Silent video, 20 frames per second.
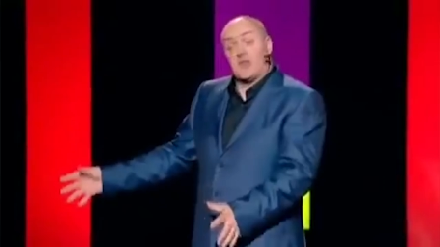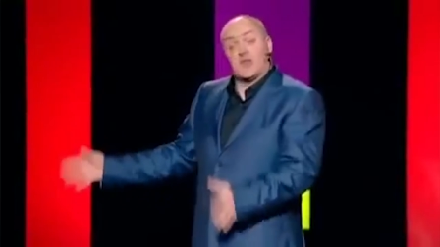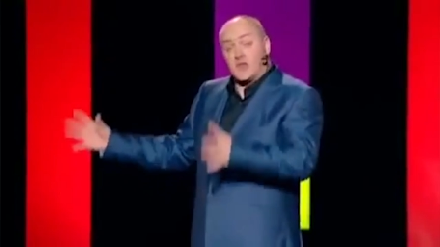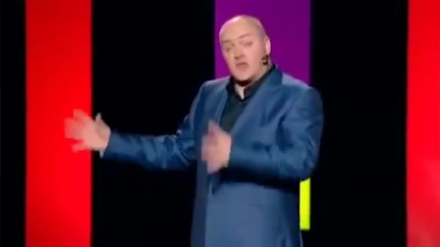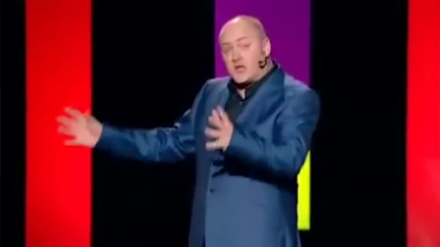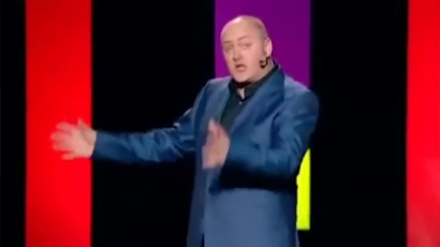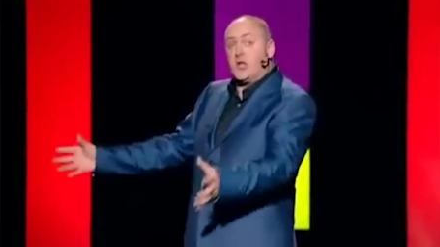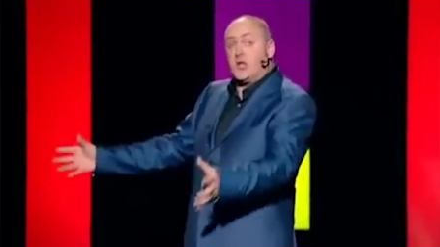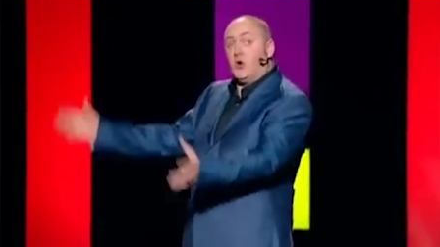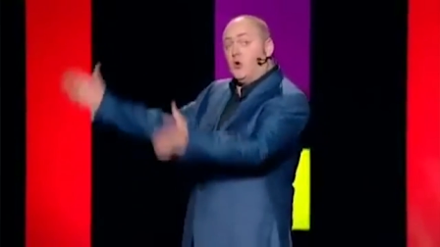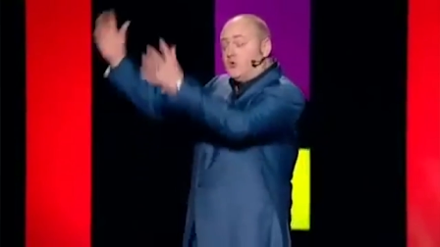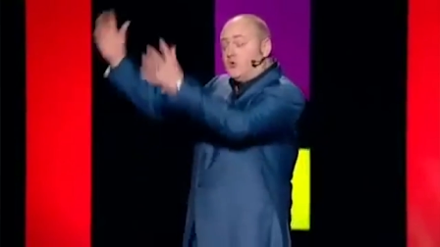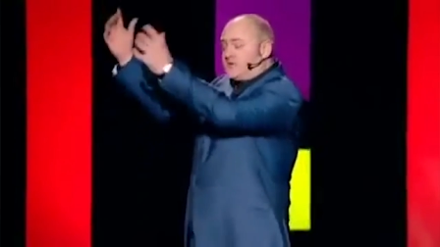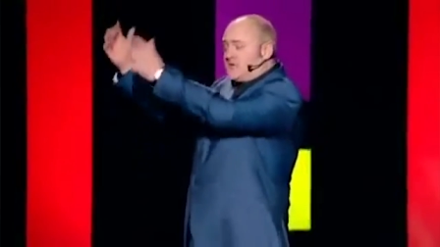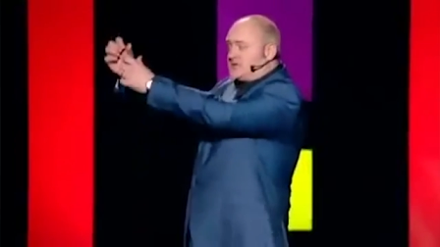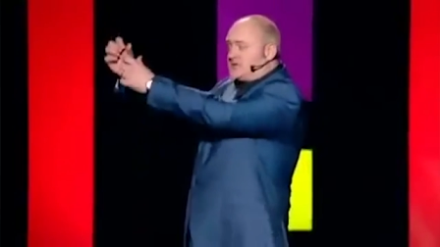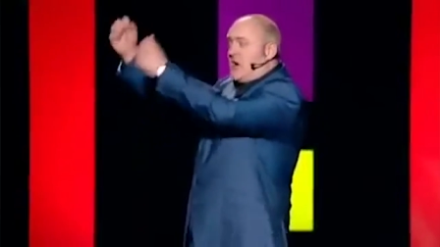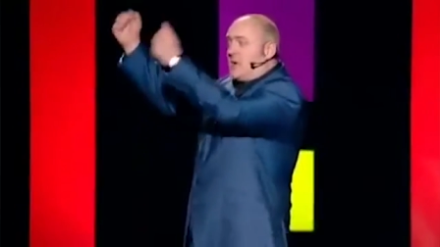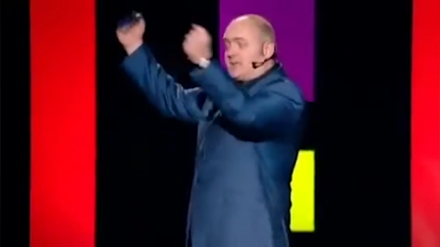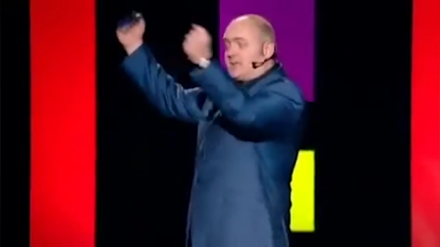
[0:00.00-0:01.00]
and I'd
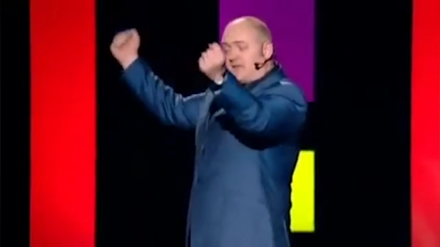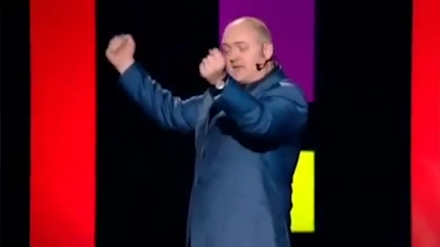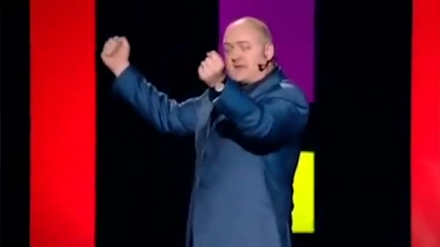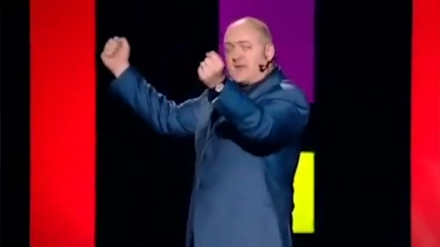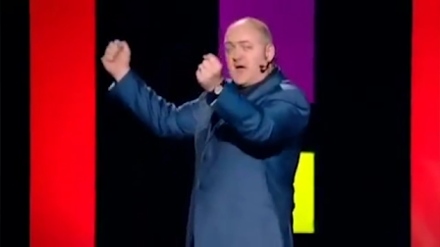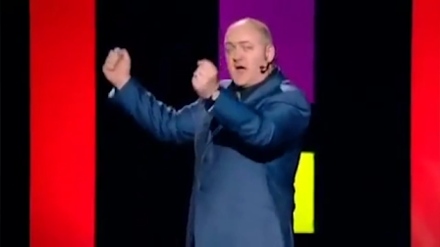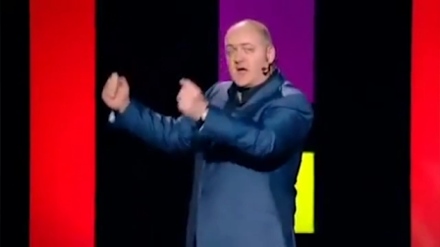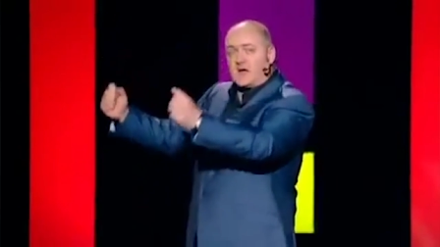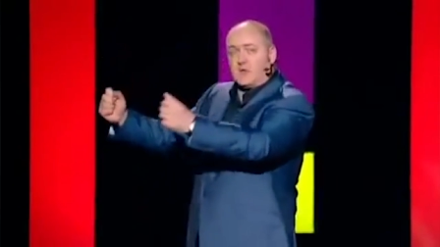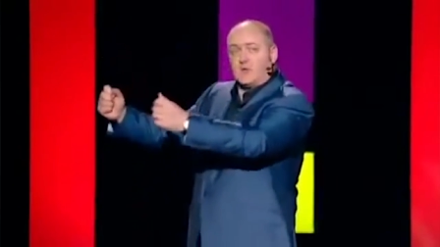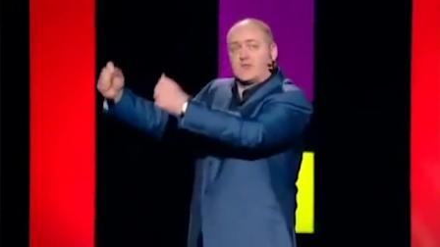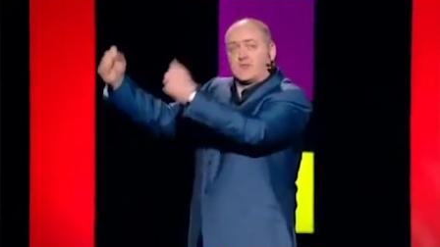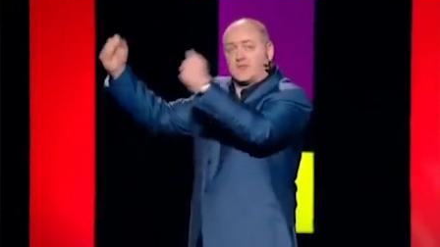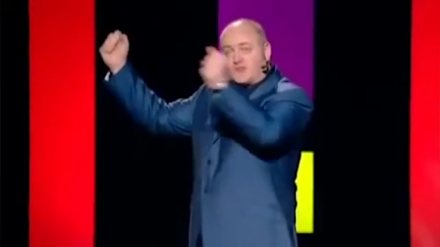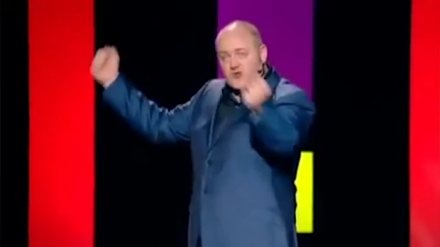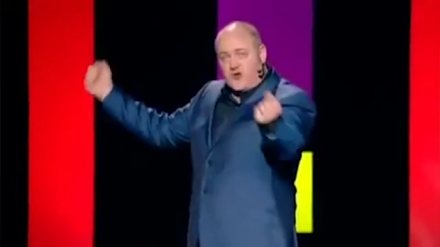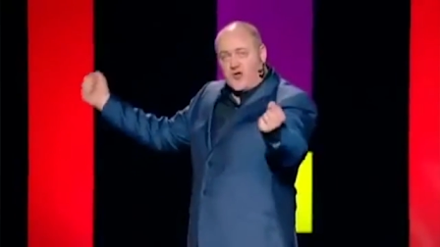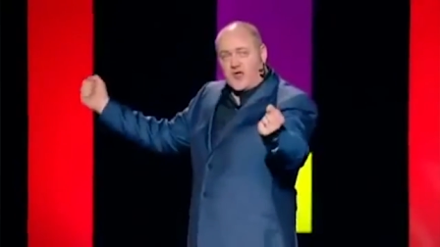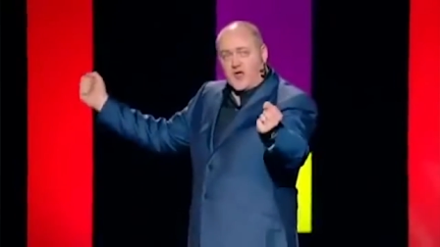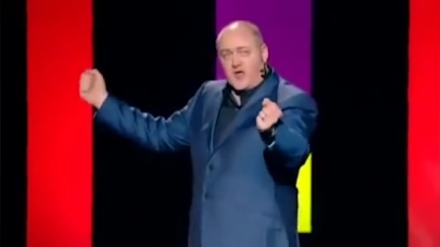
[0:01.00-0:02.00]
close the top of the sack with
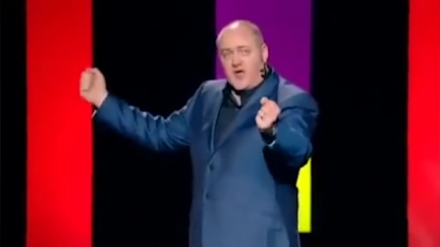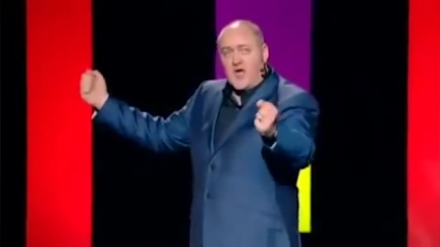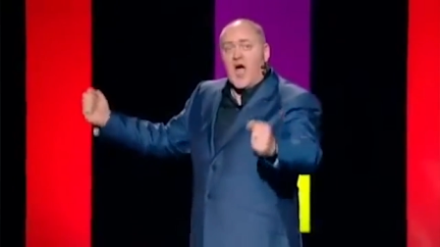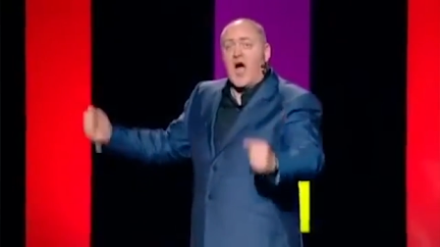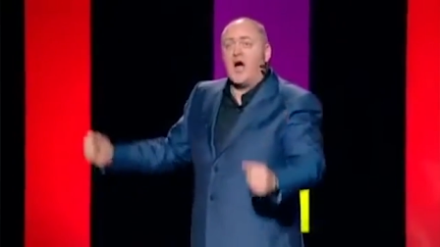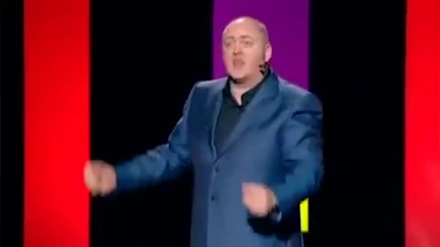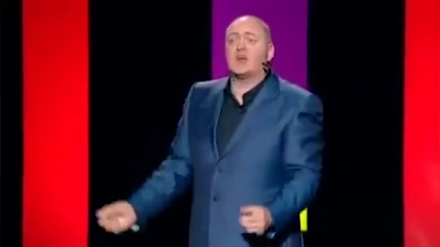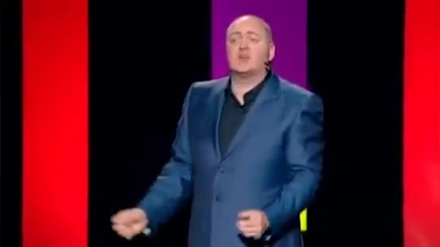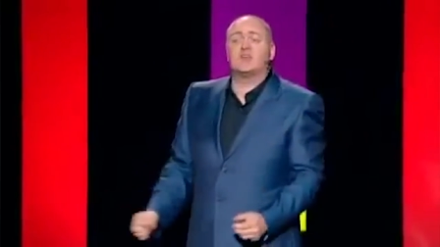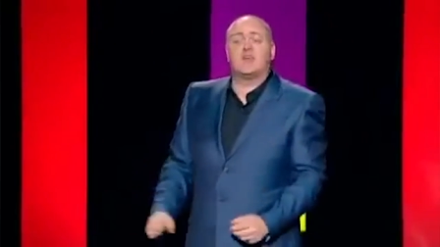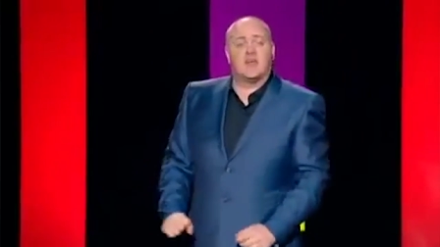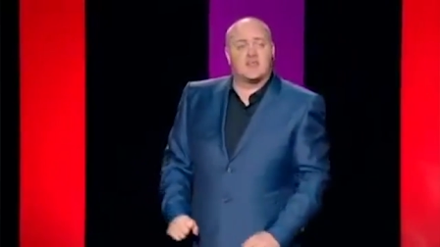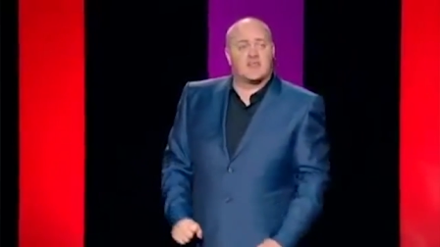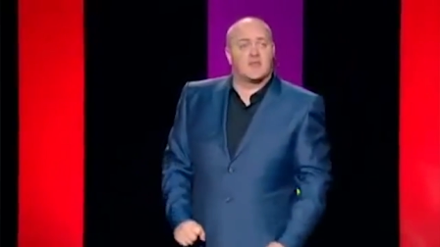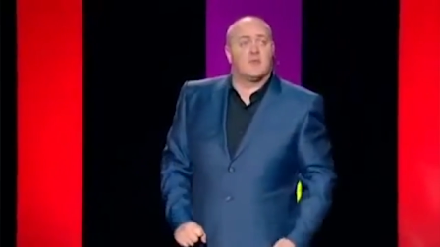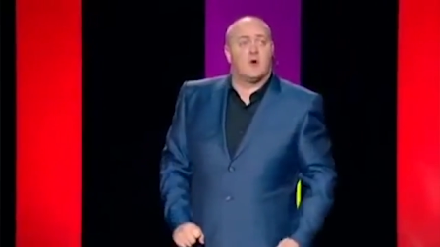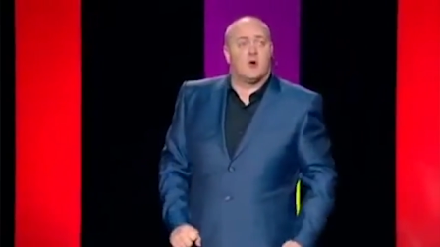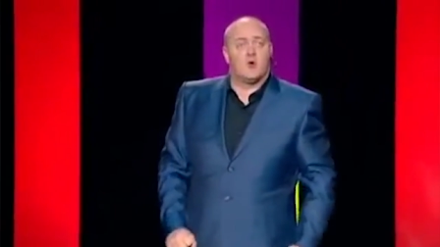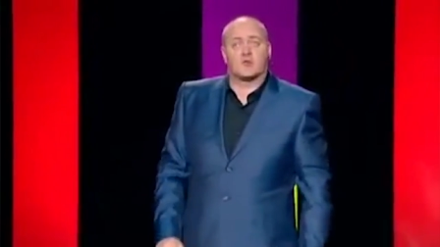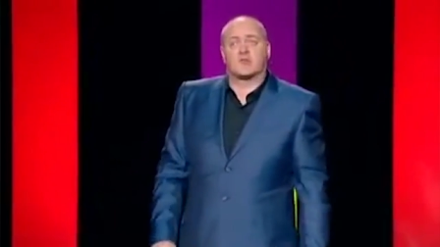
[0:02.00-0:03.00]
string, and I'd
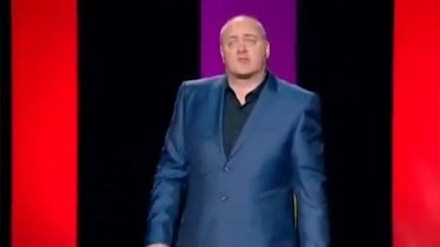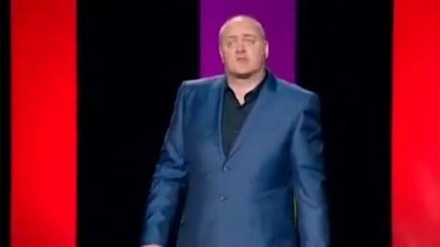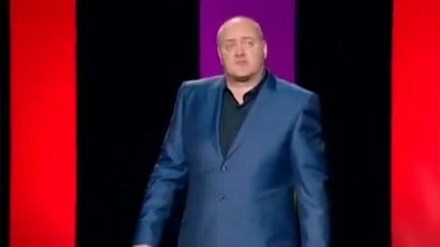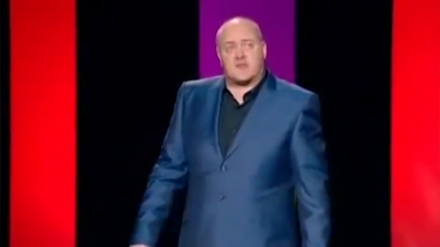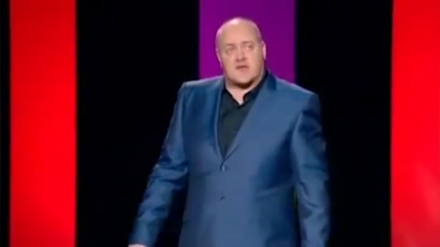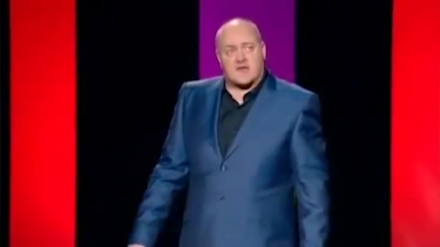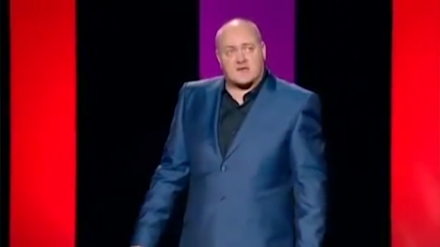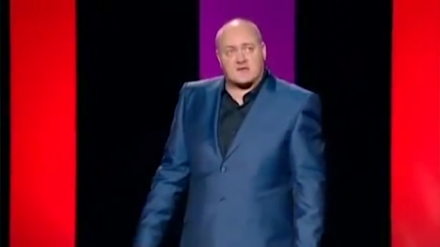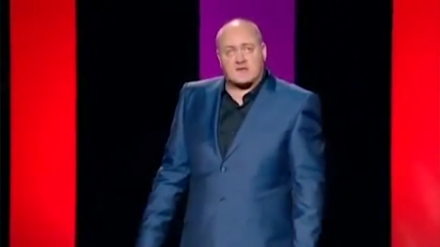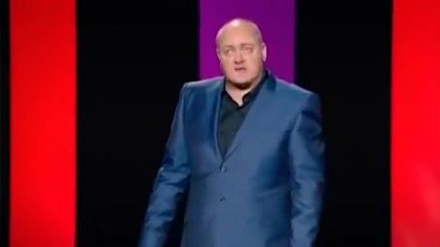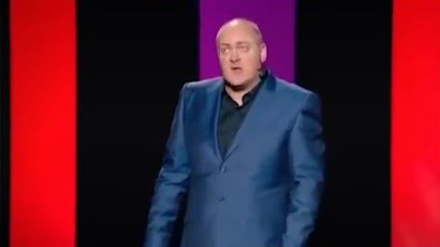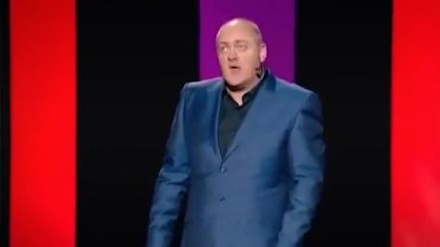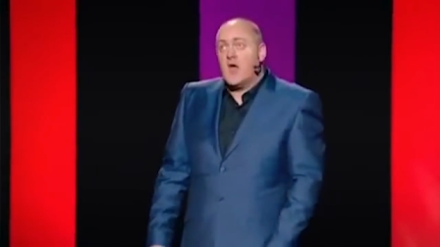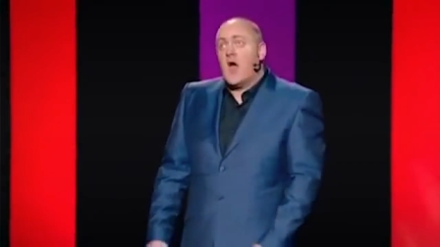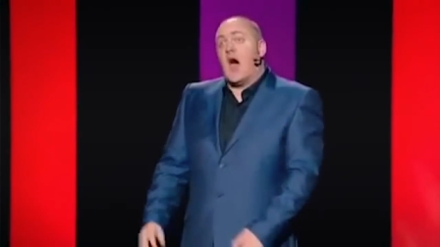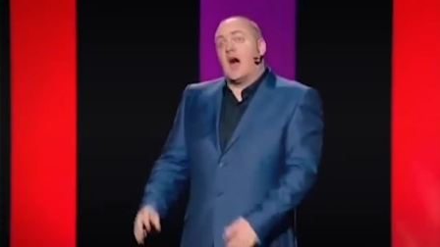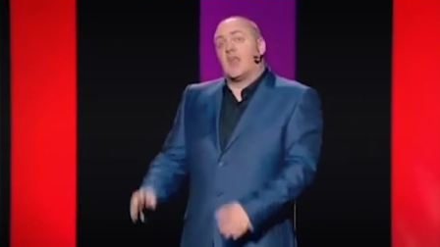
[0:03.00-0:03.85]
hit them all with sticks.